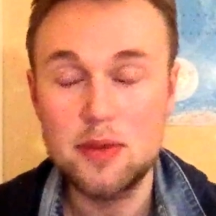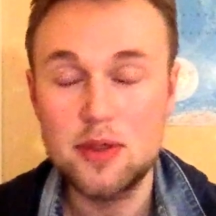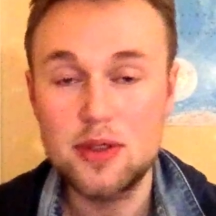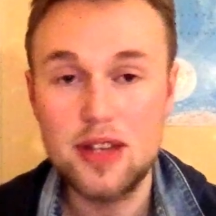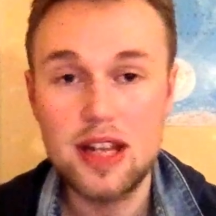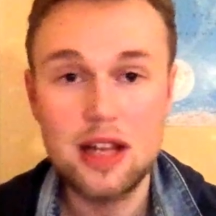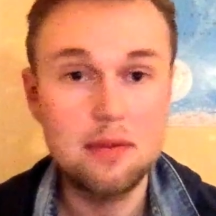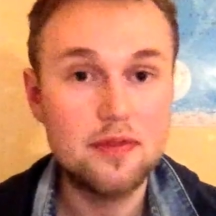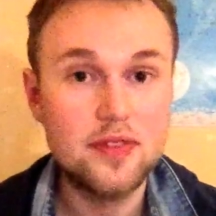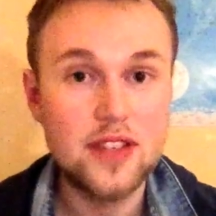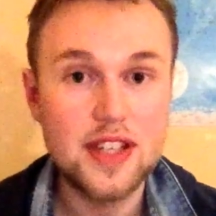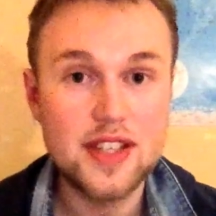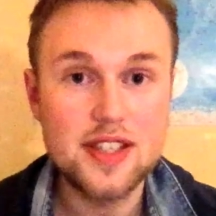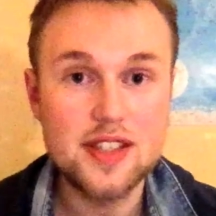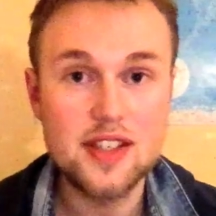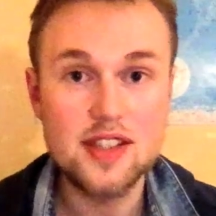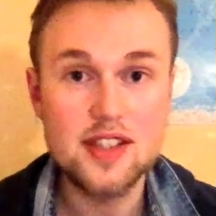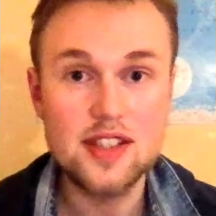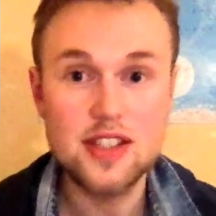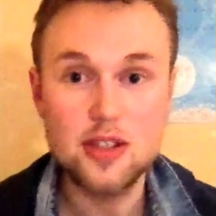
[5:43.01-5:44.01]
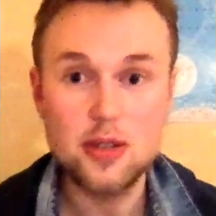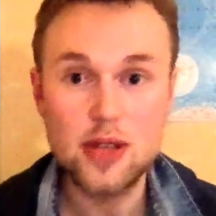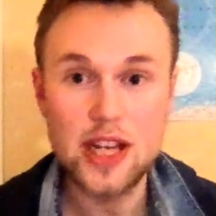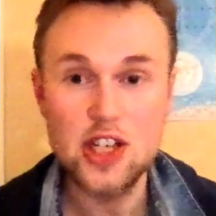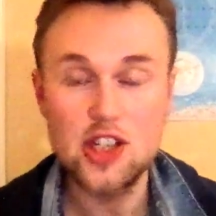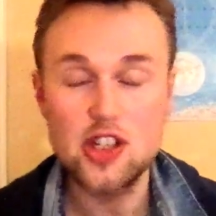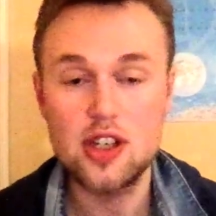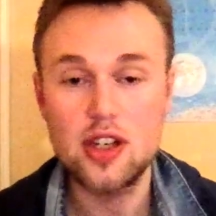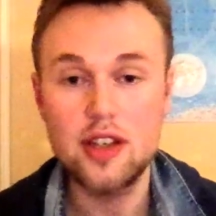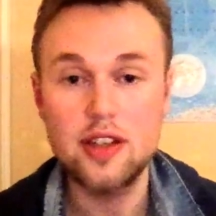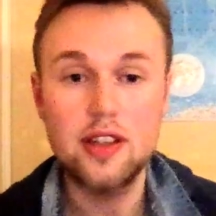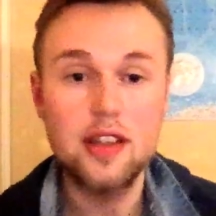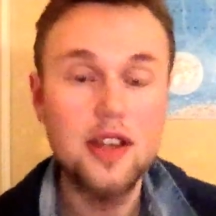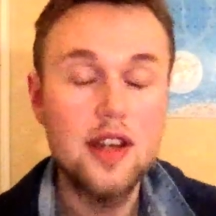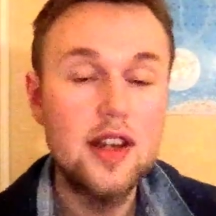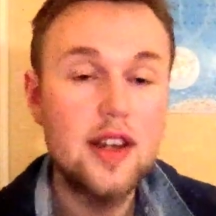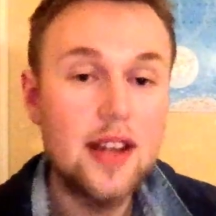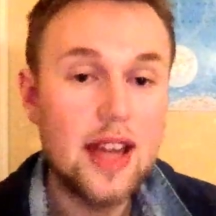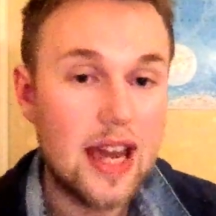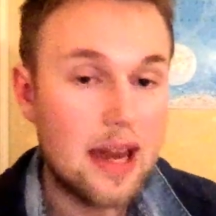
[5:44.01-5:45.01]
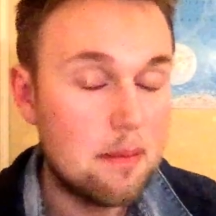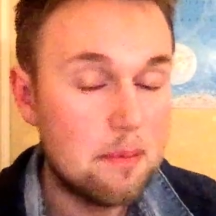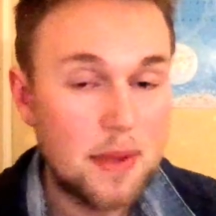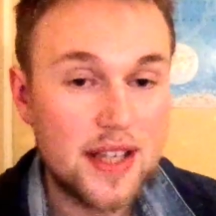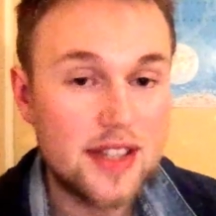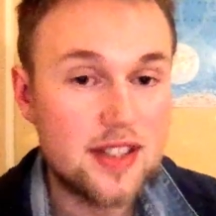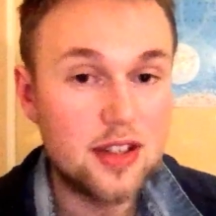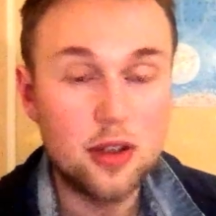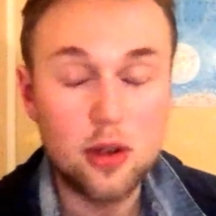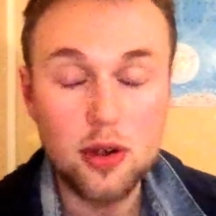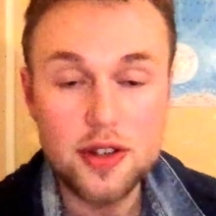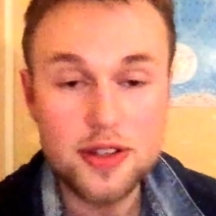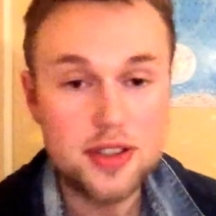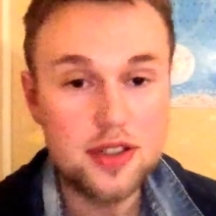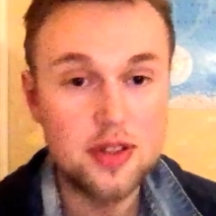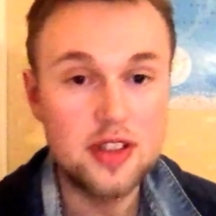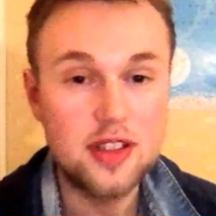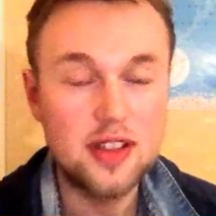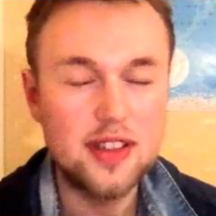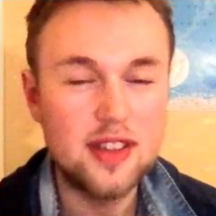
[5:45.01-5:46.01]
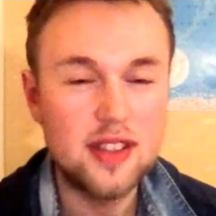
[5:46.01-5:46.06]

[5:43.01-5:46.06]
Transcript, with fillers: to help fix the situation. Empaths are also